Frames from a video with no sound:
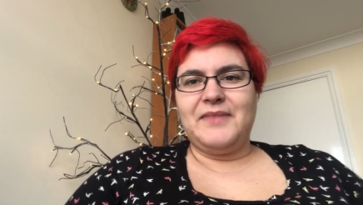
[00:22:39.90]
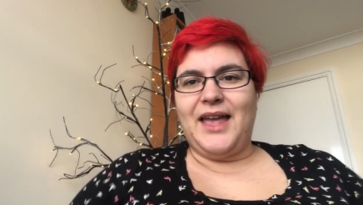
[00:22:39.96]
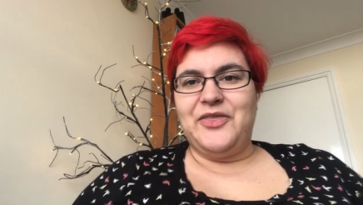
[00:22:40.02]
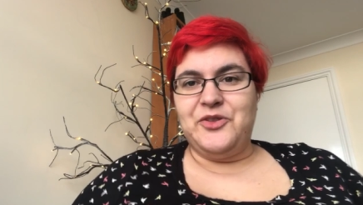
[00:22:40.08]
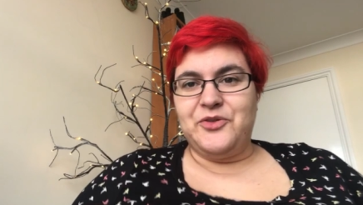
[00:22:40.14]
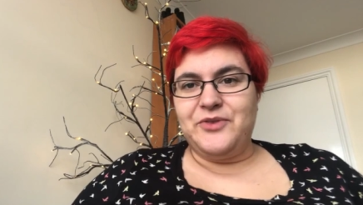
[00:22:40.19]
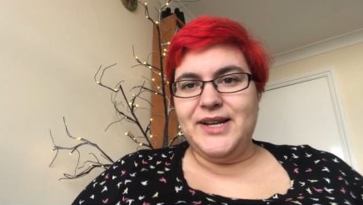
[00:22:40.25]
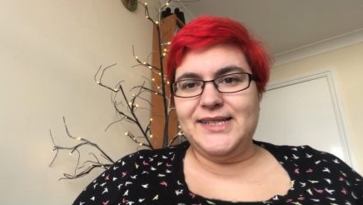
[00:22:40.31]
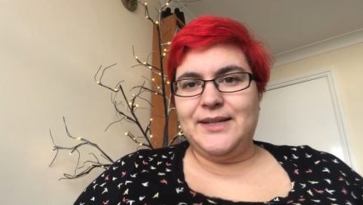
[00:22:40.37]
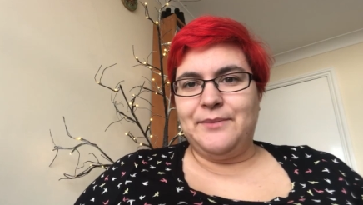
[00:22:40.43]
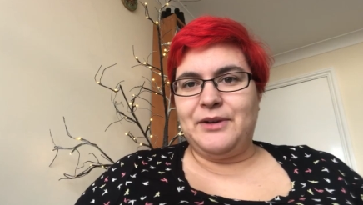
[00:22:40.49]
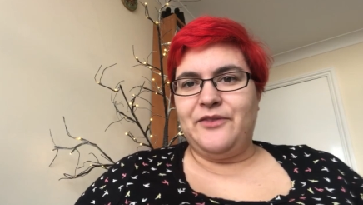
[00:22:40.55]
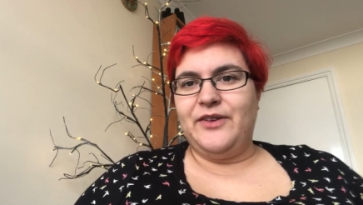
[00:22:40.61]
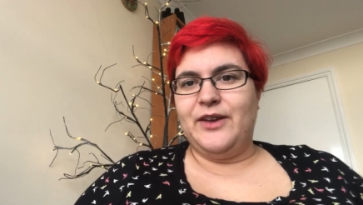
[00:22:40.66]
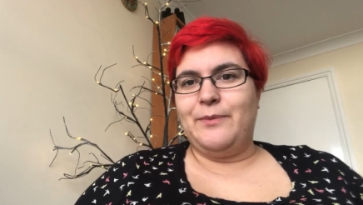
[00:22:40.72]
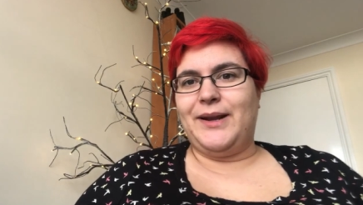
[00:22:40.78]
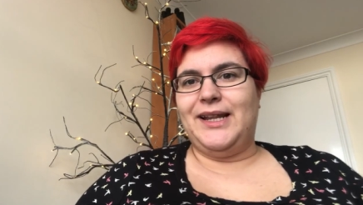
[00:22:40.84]
And the reason I'm going
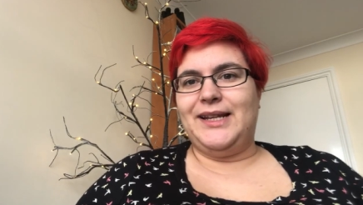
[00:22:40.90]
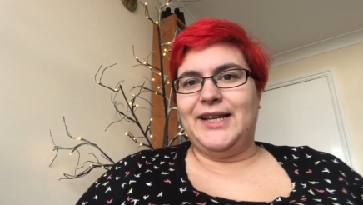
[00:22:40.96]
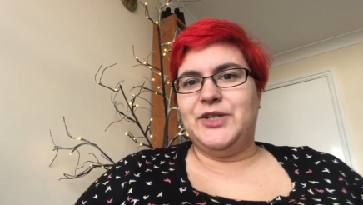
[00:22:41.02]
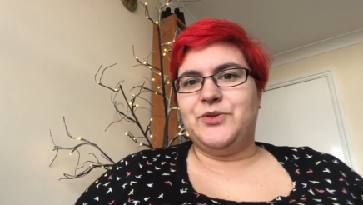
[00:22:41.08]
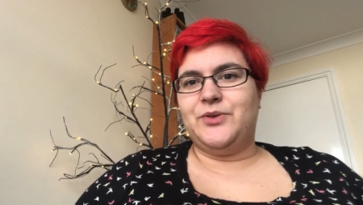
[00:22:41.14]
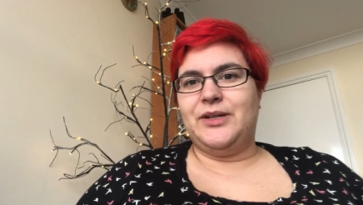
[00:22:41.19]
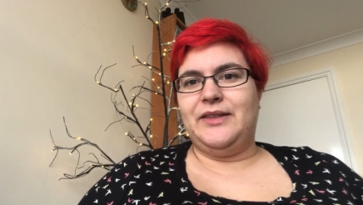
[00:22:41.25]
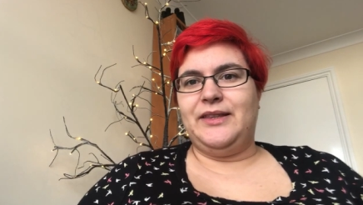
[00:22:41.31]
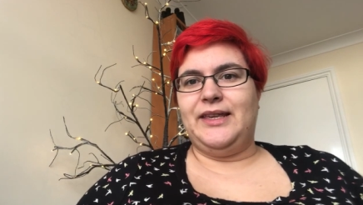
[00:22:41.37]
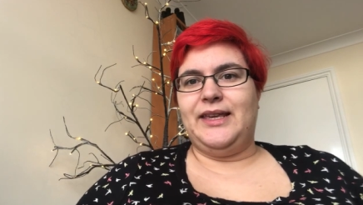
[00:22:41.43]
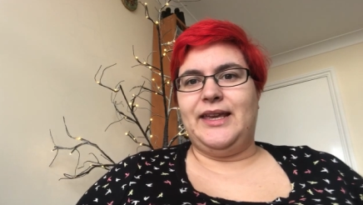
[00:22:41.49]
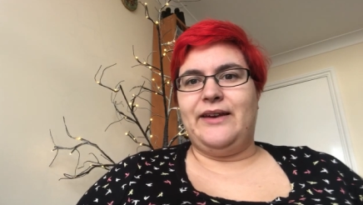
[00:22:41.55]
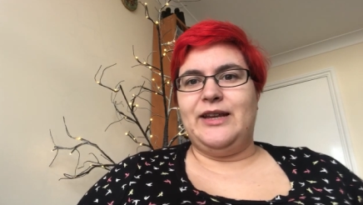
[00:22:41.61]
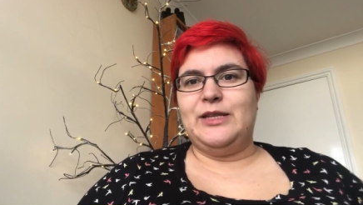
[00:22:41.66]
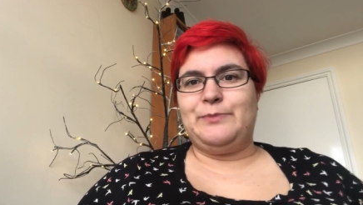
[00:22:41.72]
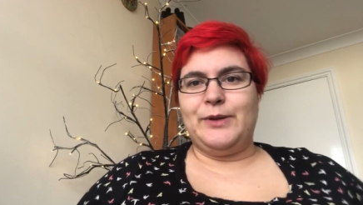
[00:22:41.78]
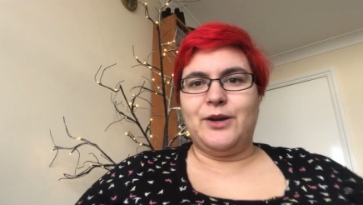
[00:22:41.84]
to think about it later on in the
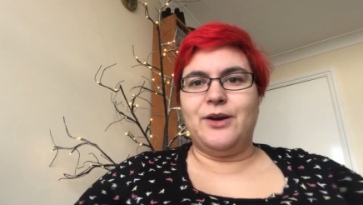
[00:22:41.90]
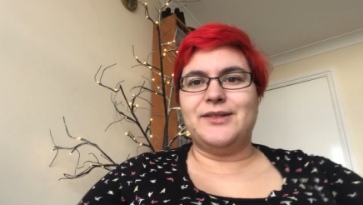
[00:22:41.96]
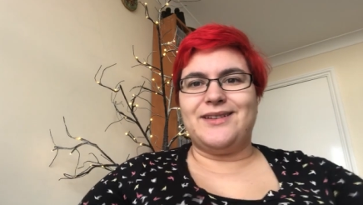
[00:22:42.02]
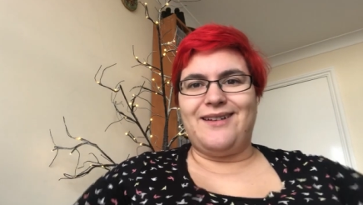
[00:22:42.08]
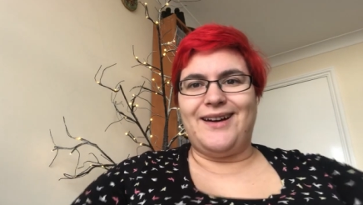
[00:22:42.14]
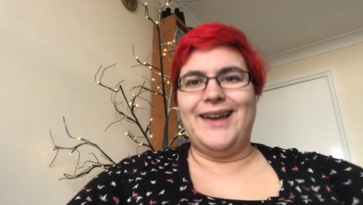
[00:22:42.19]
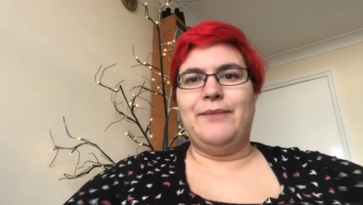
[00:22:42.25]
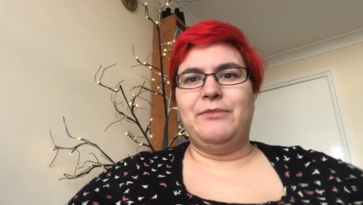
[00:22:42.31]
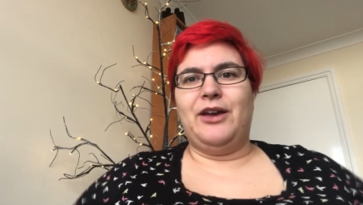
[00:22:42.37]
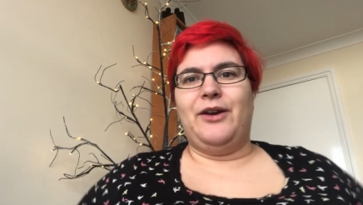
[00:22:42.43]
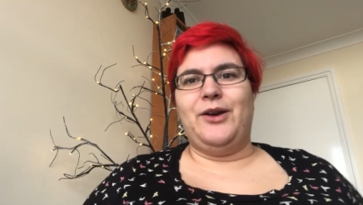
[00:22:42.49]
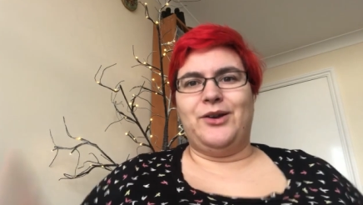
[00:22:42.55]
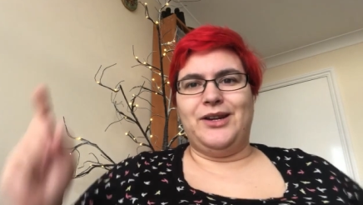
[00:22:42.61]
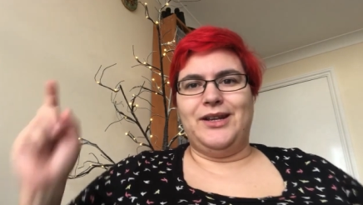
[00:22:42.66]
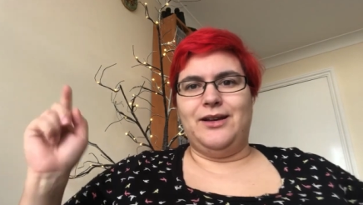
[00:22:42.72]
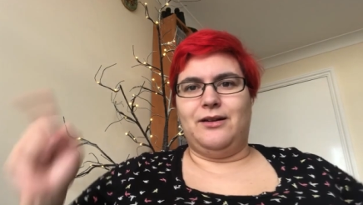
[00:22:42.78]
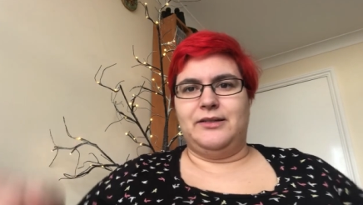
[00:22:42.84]
year is because I am going
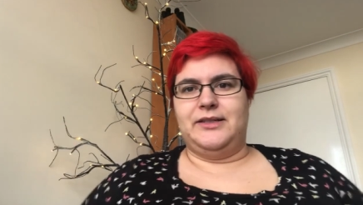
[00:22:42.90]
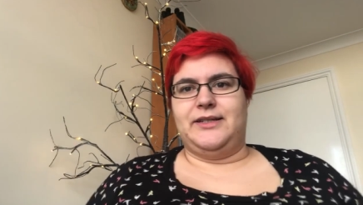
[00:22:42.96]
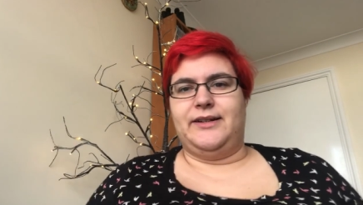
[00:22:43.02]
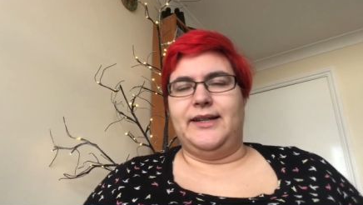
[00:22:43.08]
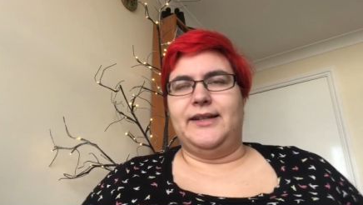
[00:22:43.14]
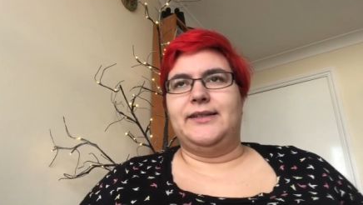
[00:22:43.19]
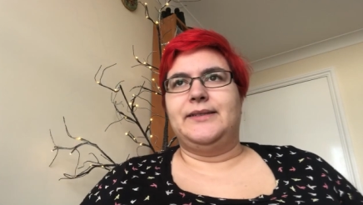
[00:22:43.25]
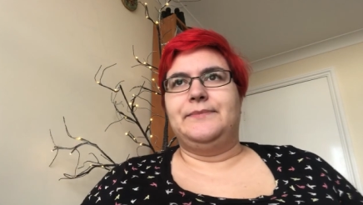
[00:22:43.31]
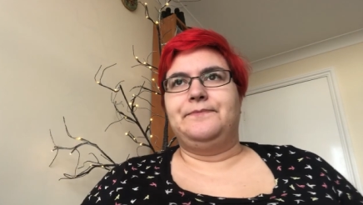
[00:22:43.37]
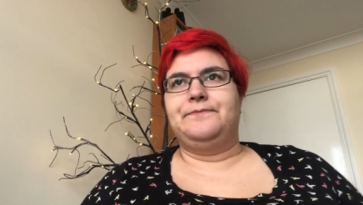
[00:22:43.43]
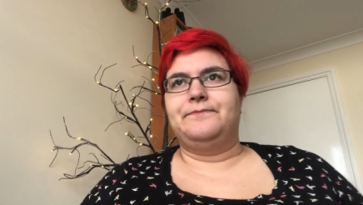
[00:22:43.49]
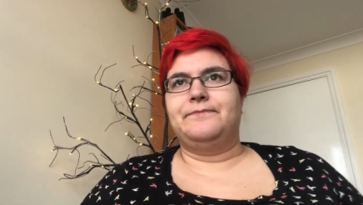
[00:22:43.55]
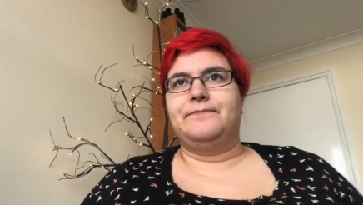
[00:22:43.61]
on a yarn diet.